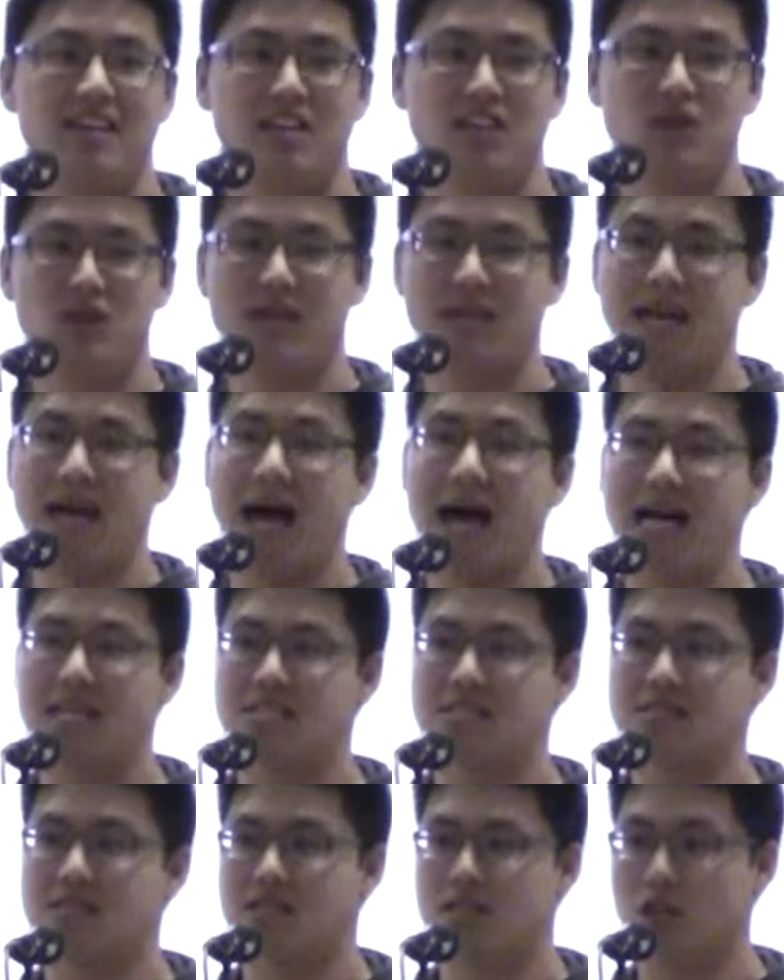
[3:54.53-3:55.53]
You can
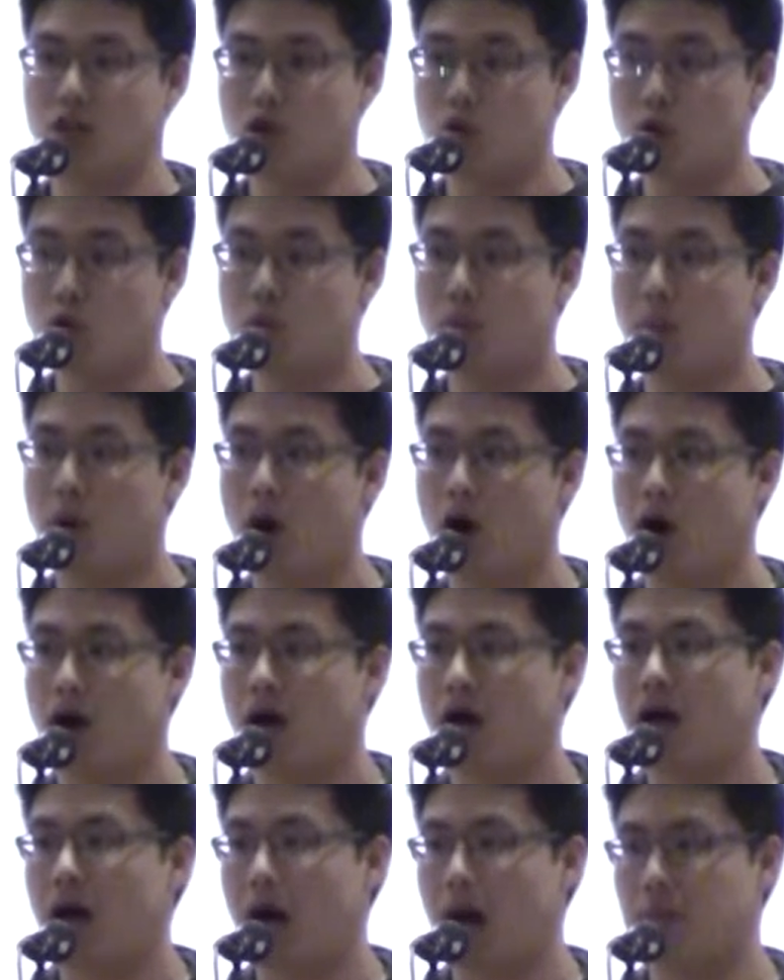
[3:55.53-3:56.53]
ask
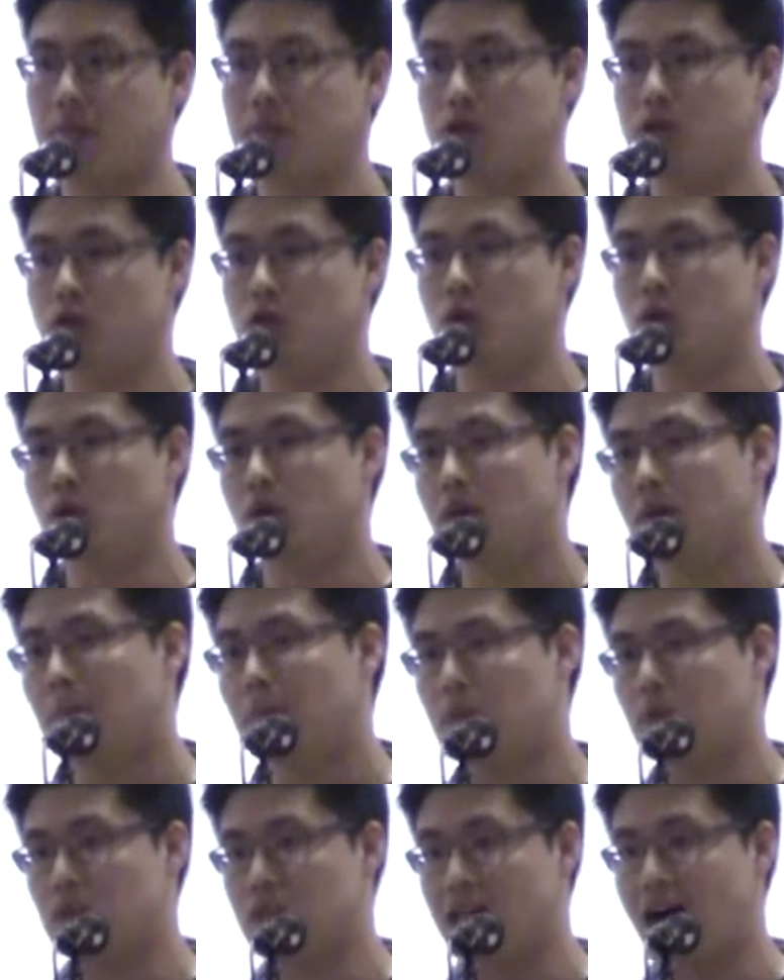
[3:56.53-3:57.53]
Umar Abdul
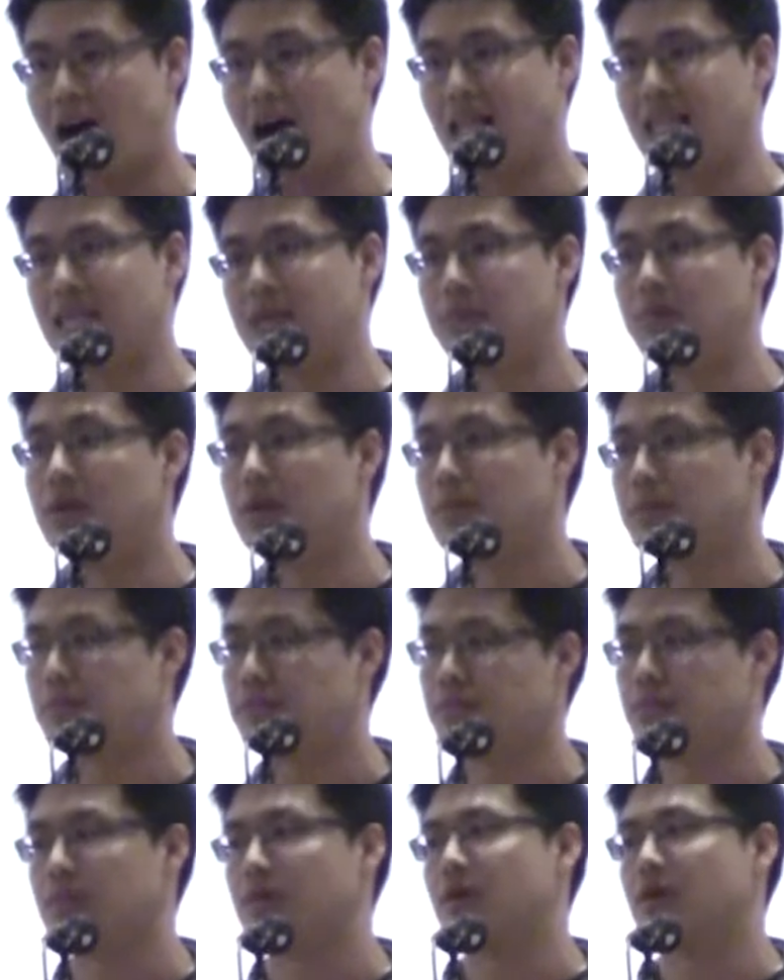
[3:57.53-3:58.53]
Muttalib.
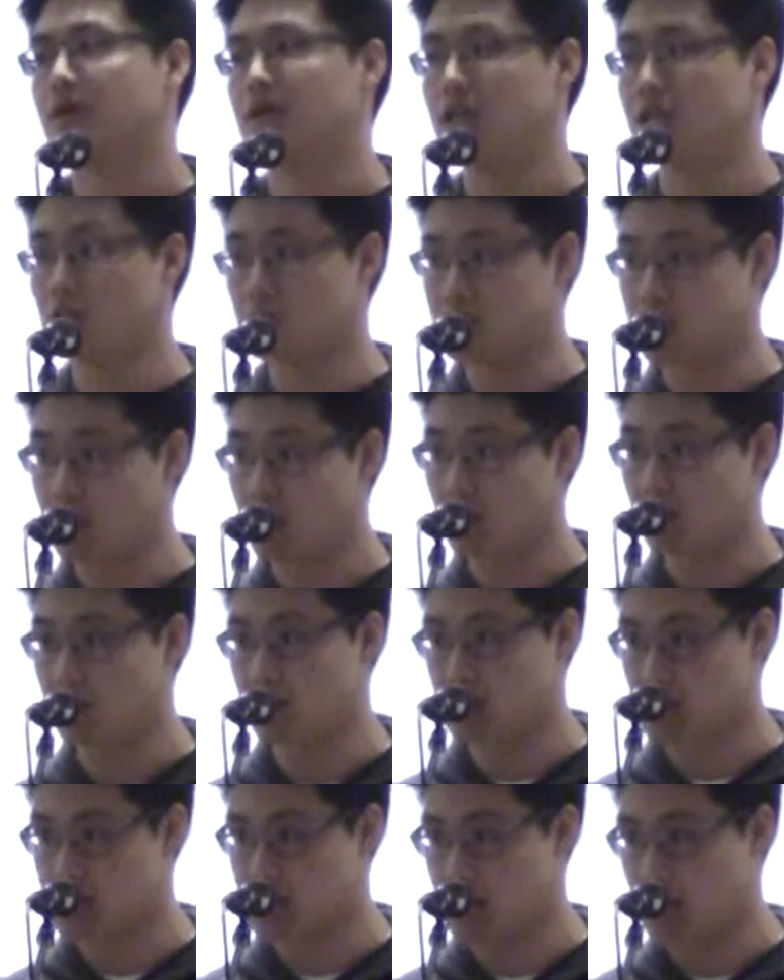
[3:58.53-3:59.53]
He'll tell you
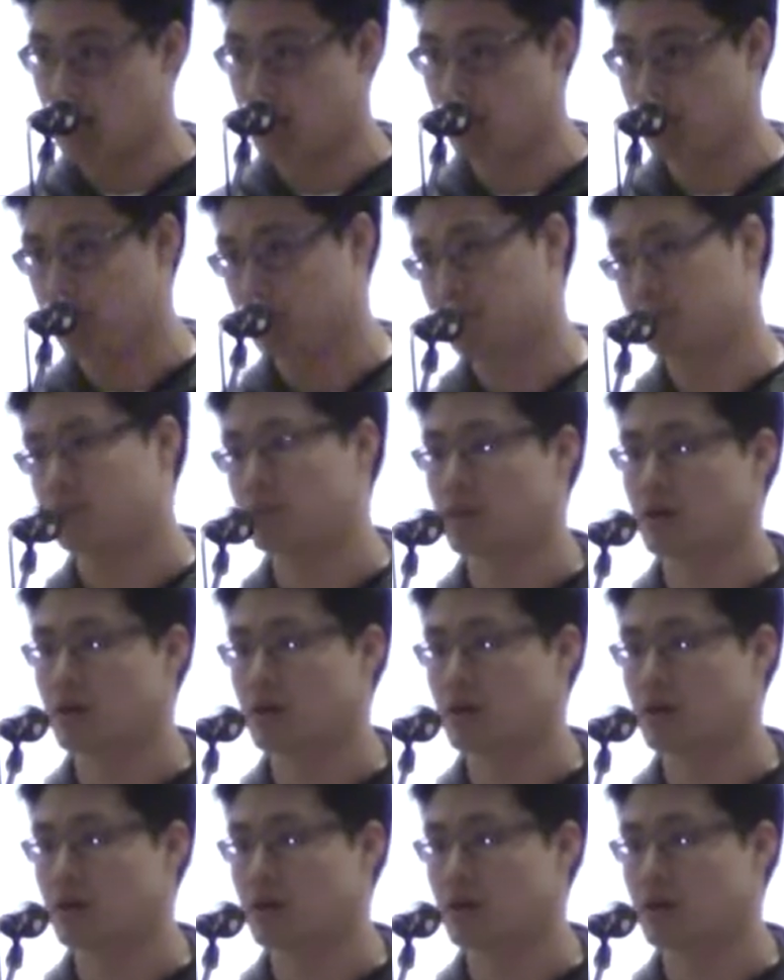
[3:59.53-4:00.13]
the same.